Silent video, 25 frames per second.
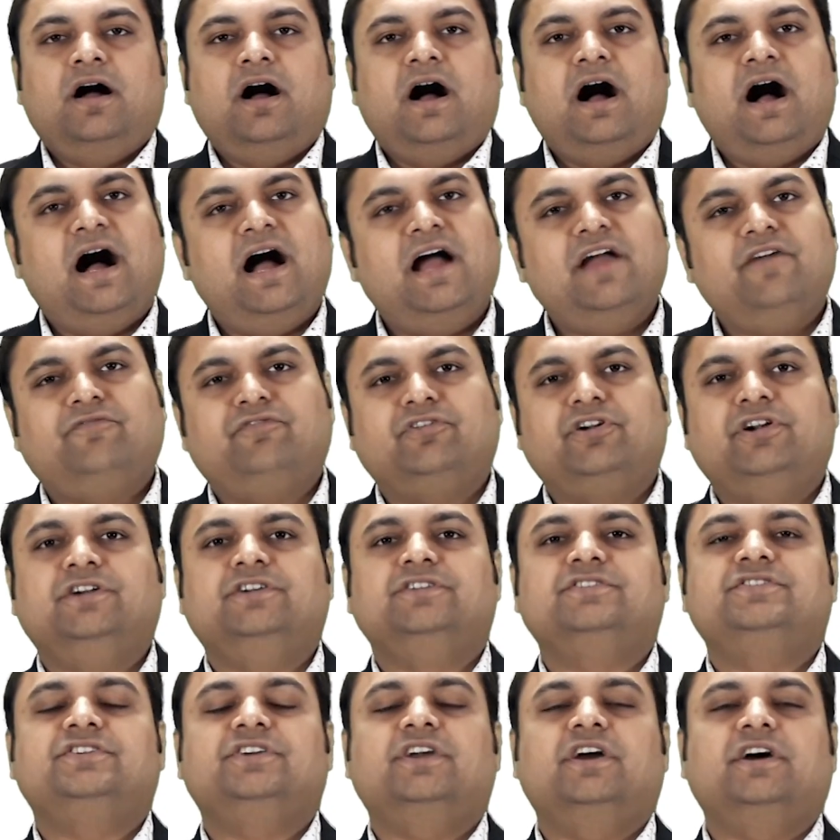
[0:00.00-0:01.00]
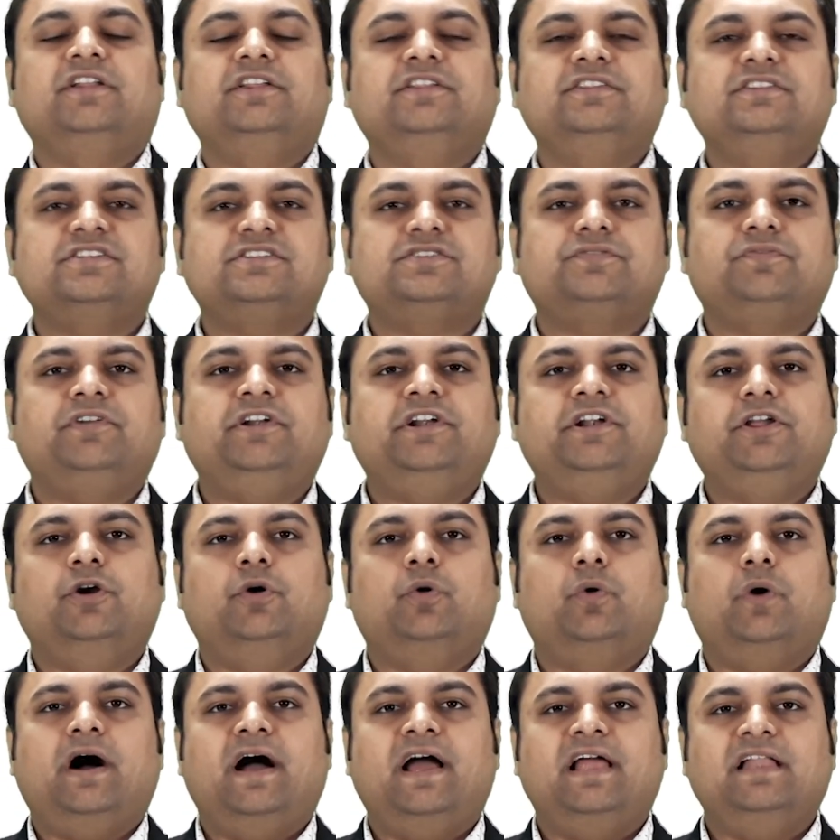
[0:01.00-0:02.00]
Hi friends, here in this
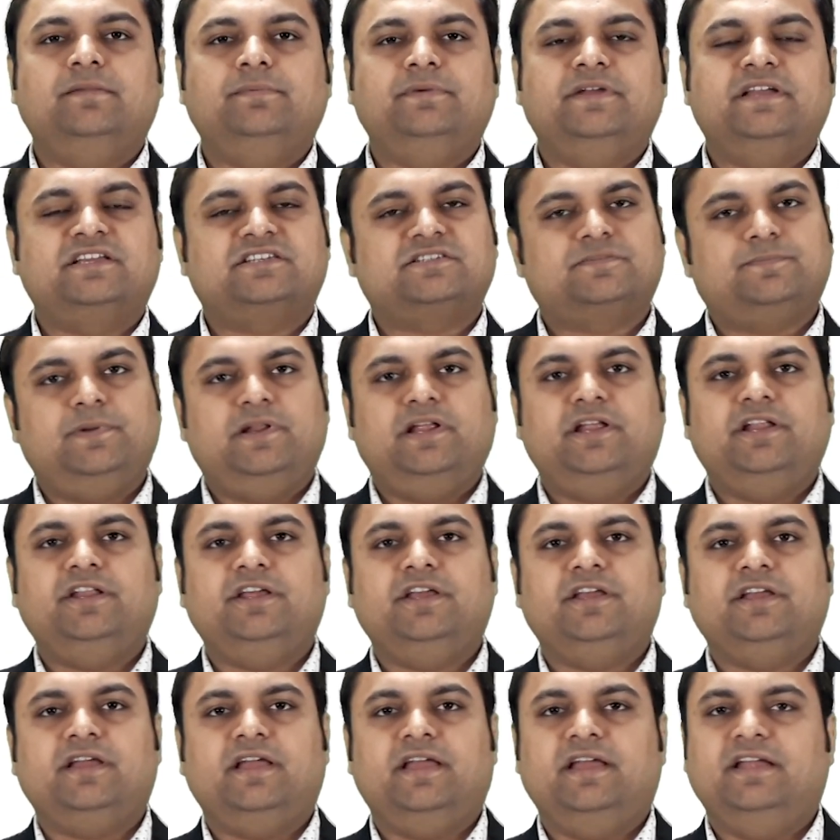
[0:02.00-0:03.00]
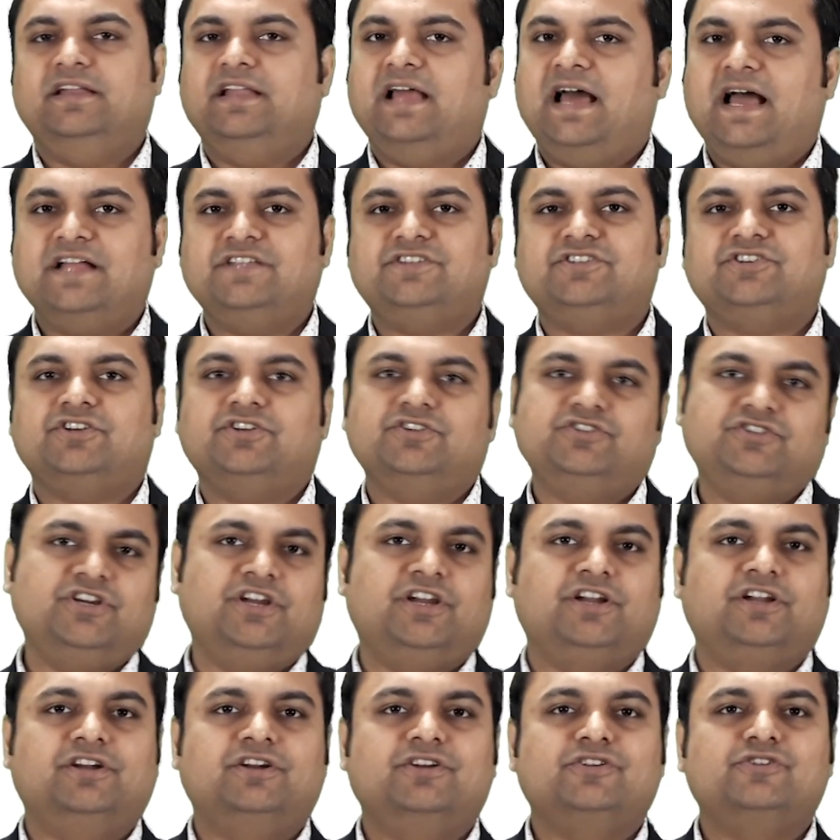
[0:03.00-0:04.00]
video I'll be explaining a latch
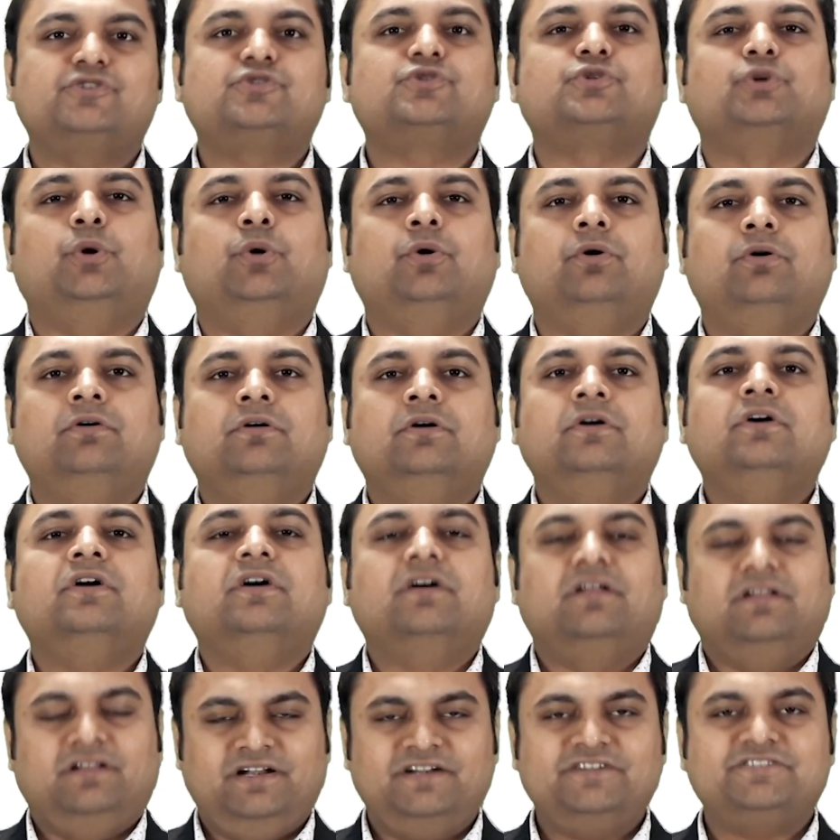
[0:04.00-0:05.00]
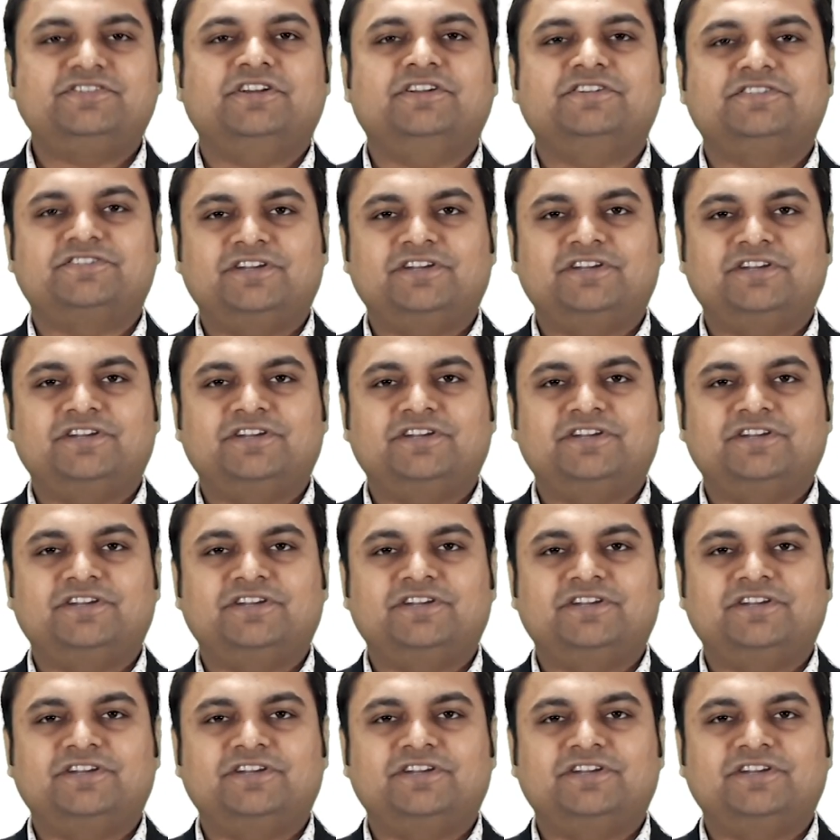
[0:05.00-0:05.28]
jig. So let's get